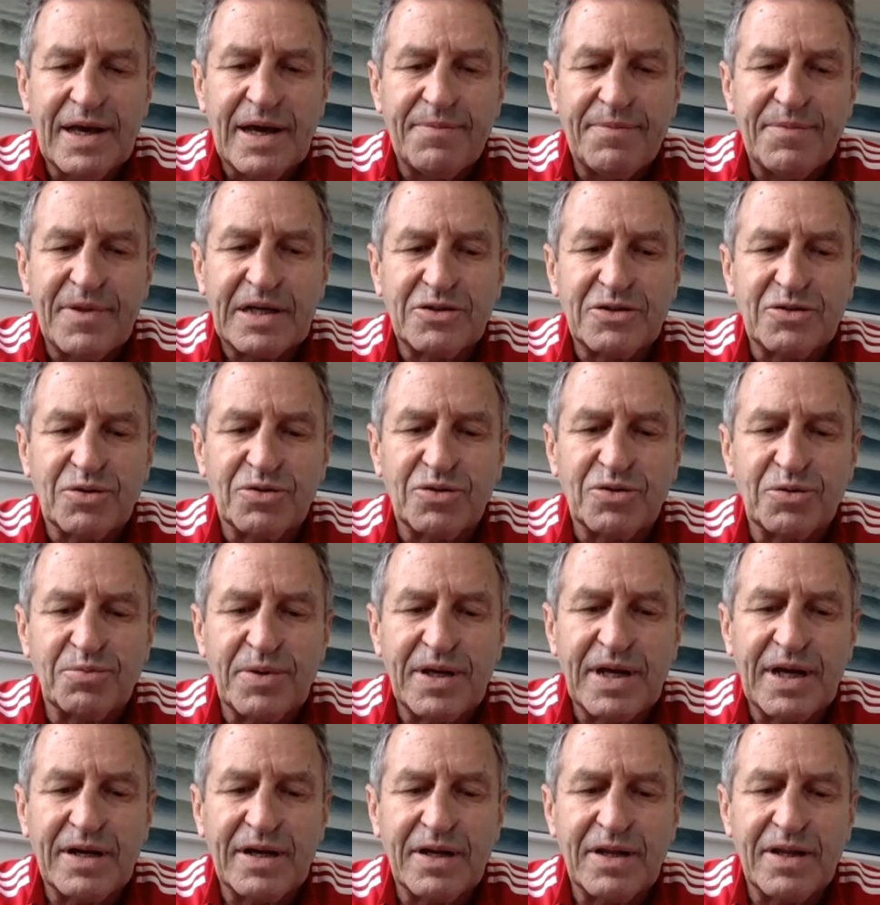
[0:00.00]
they sort of took
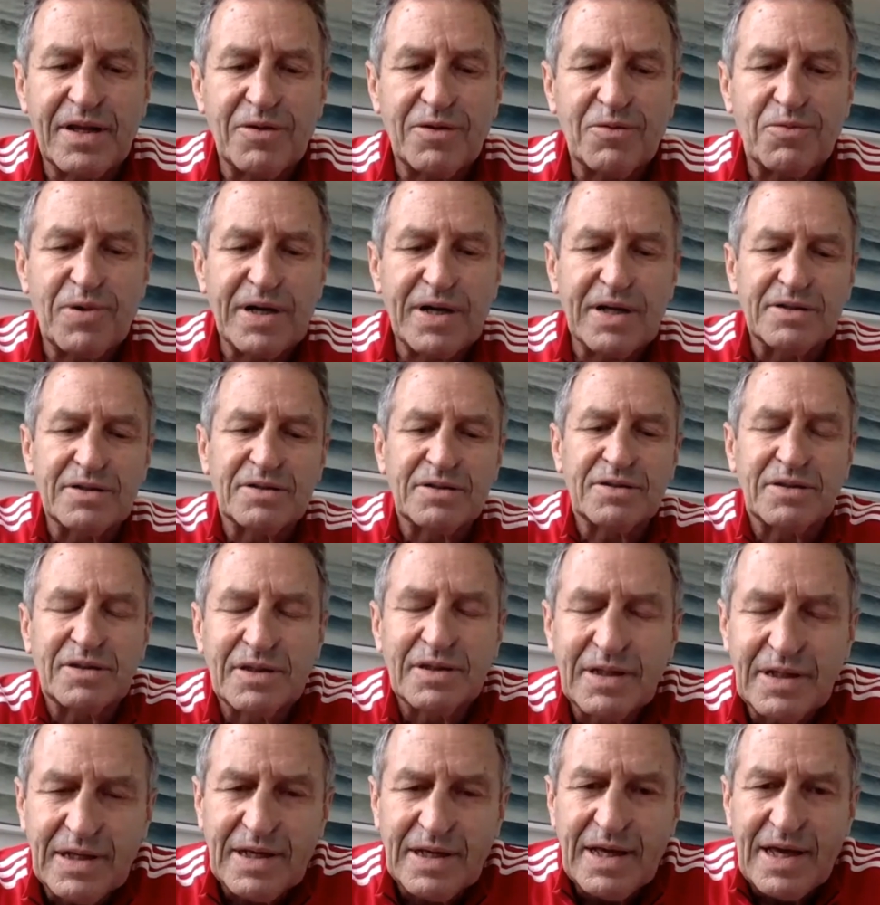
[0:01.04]
me under their wings,
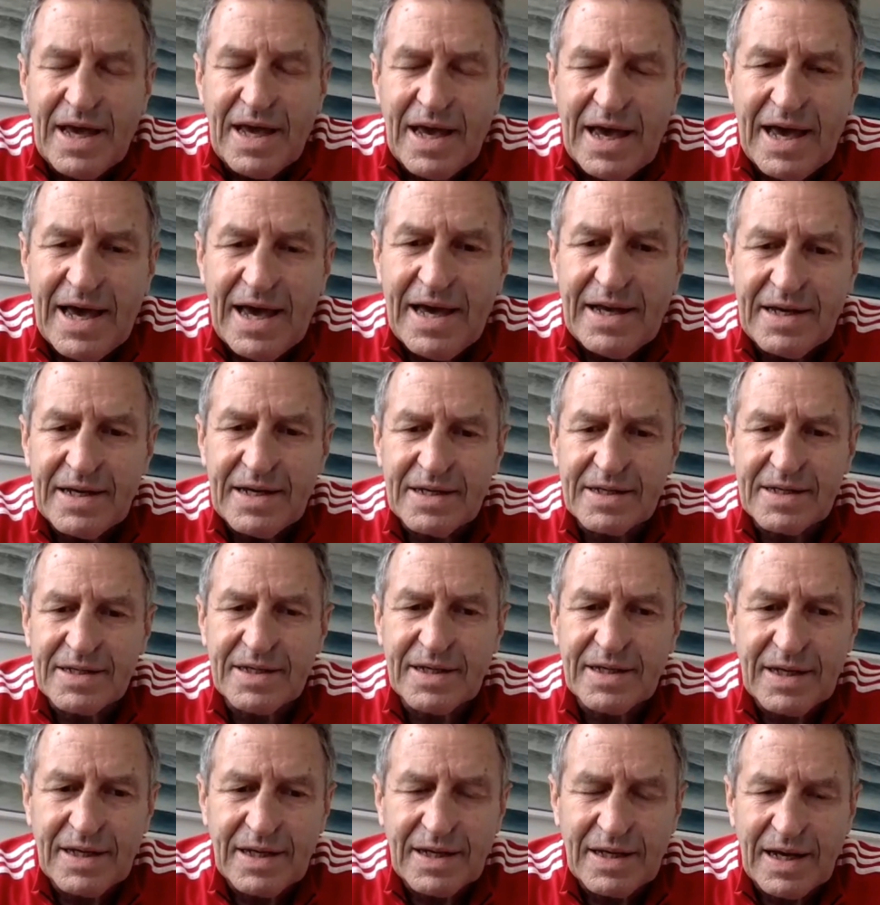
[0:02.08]
and
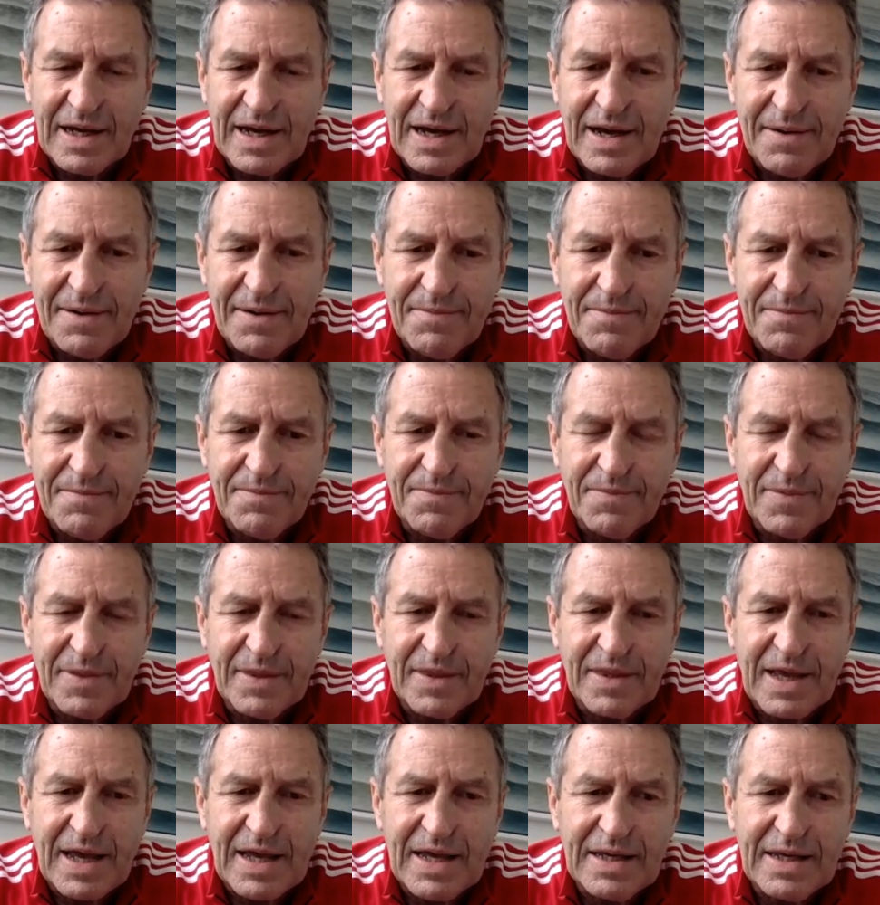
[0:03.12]

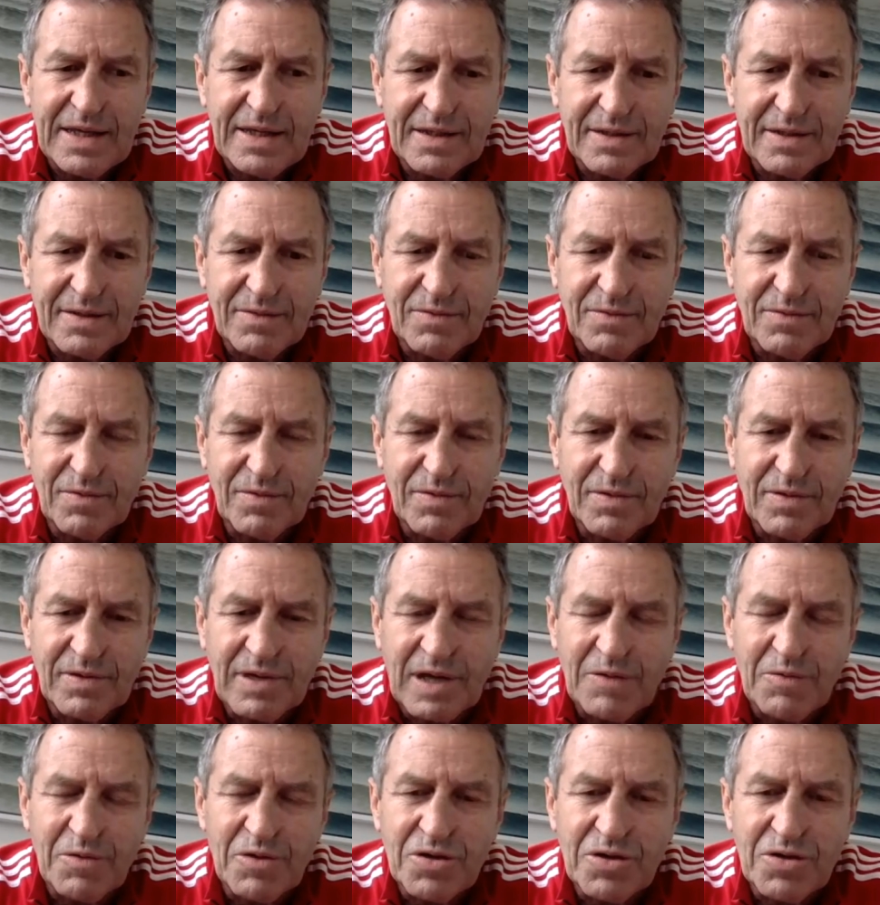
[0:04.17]
they'd
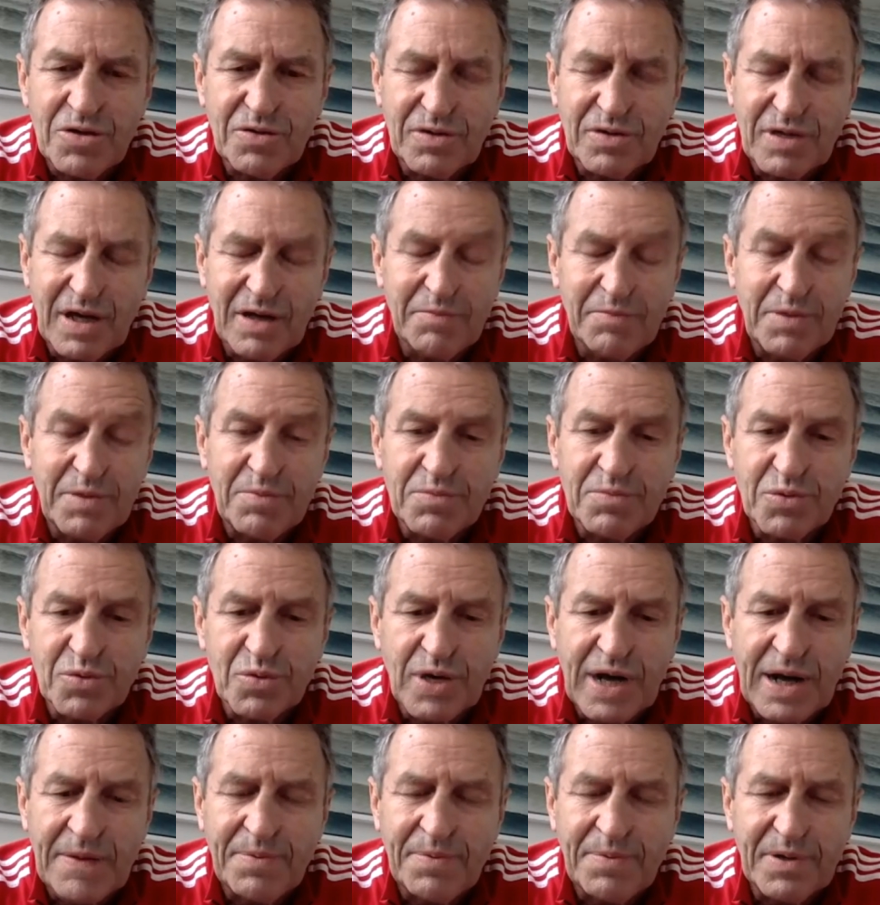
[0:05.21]
been brought
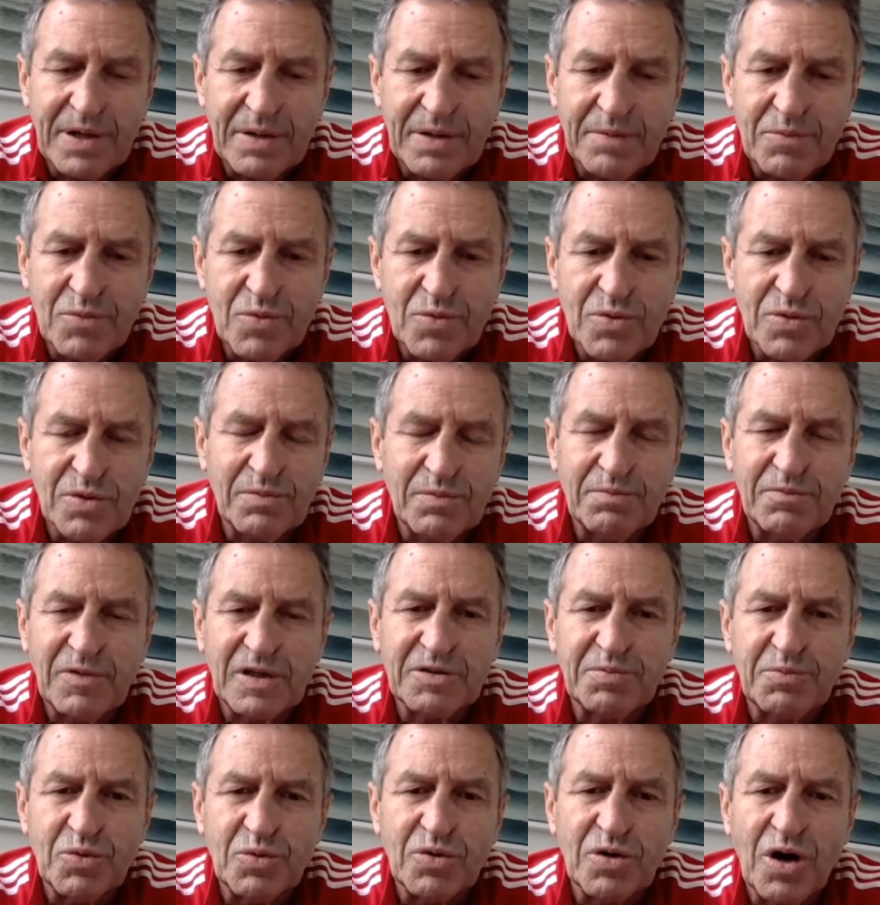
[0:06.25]
up in a
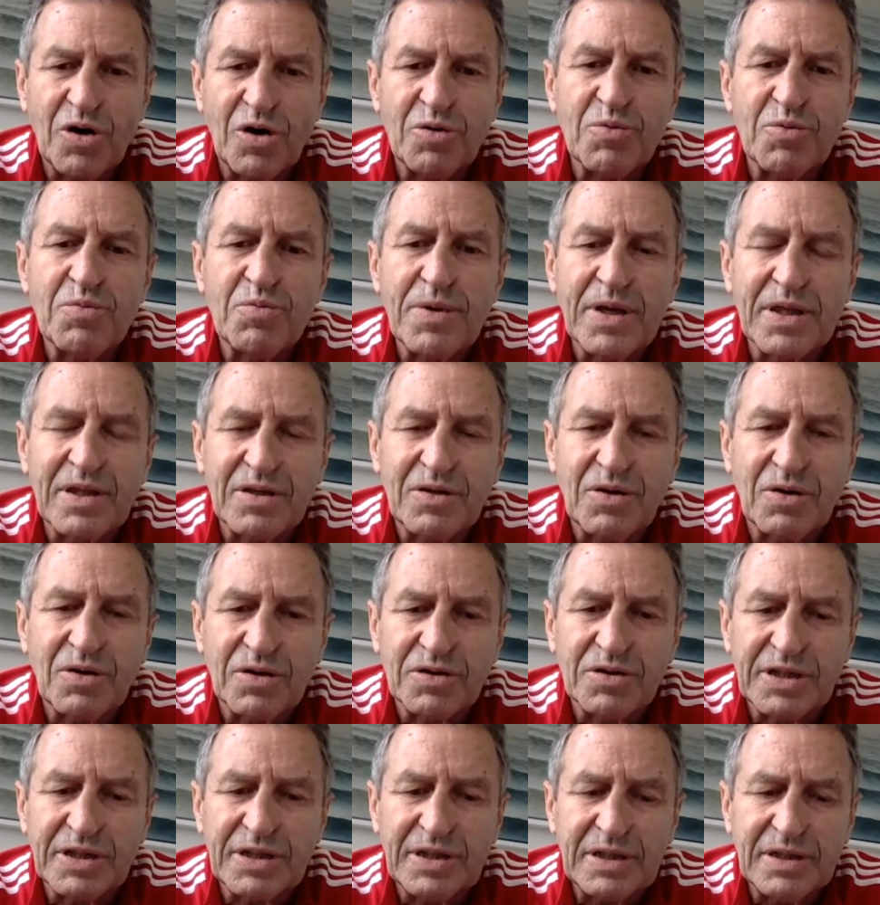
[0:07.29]
much more global
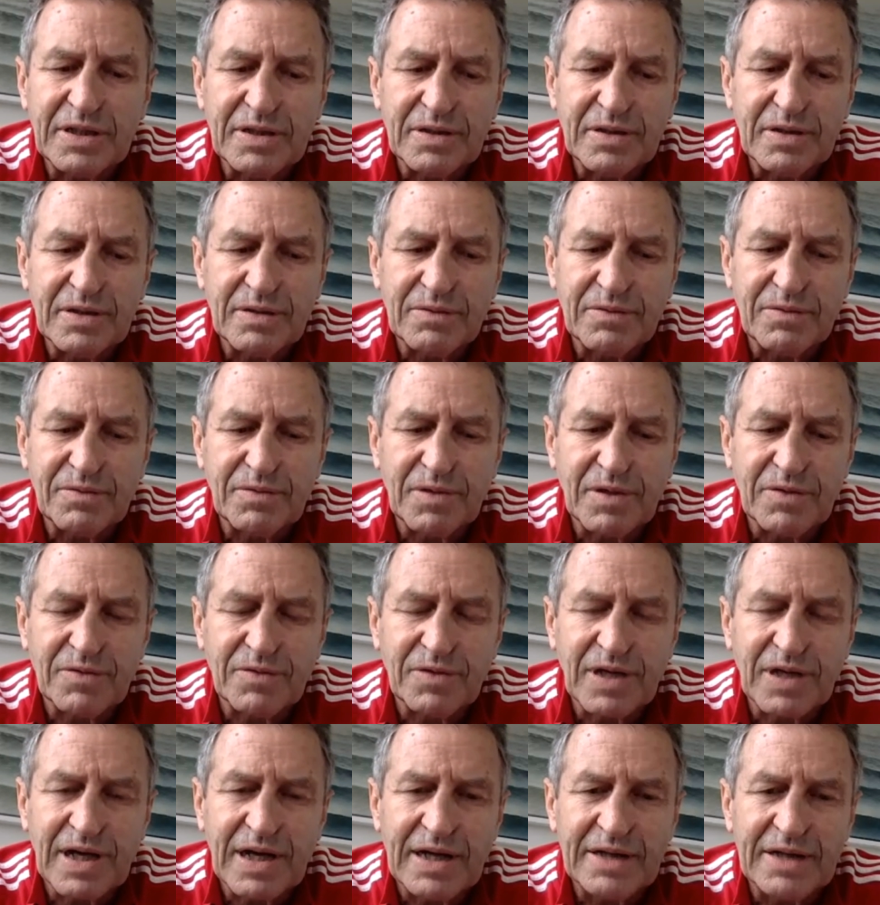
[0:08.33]
methodology with
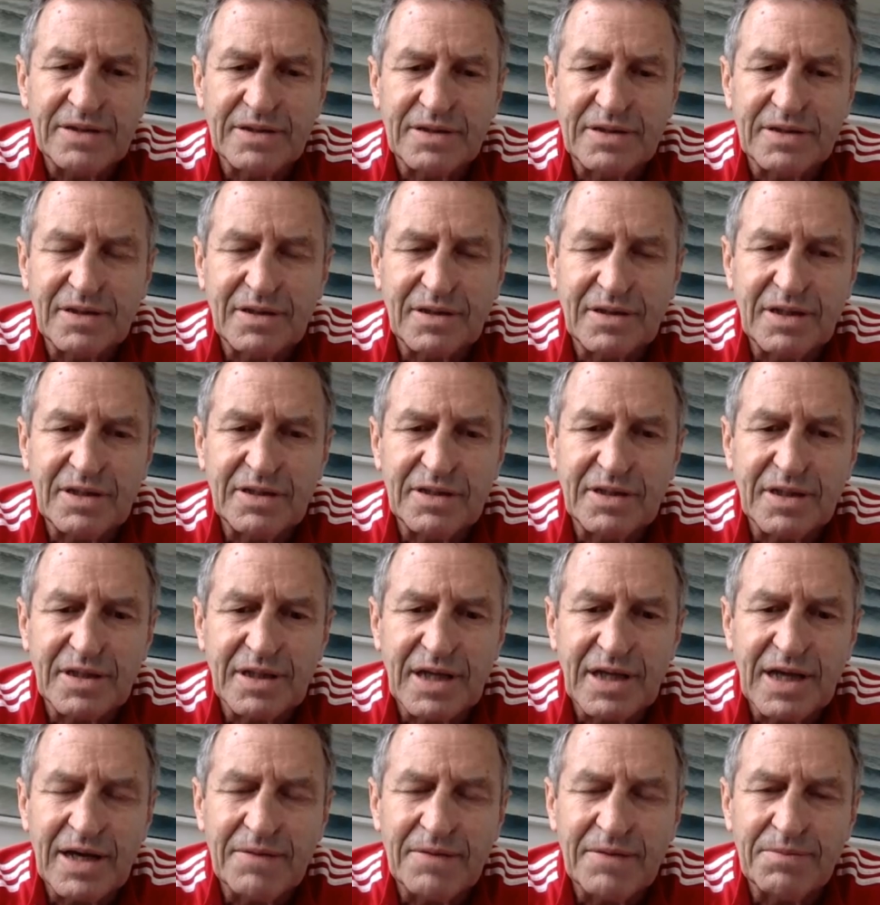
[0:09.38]
regards to teaching the
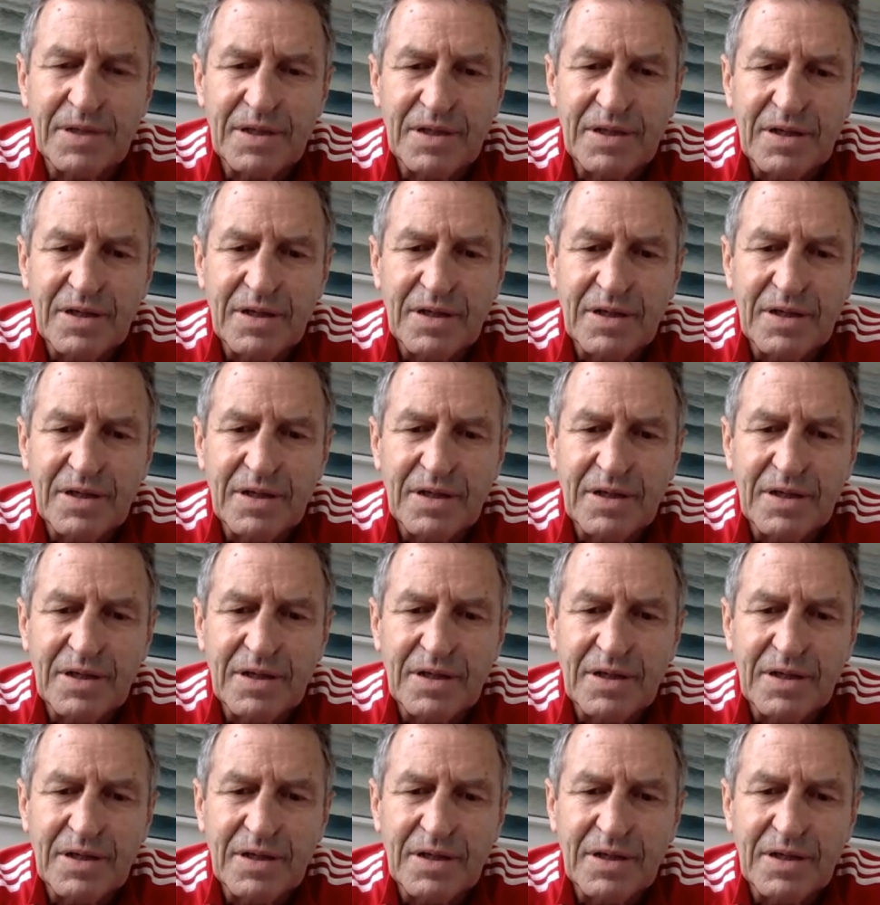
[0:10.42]
game.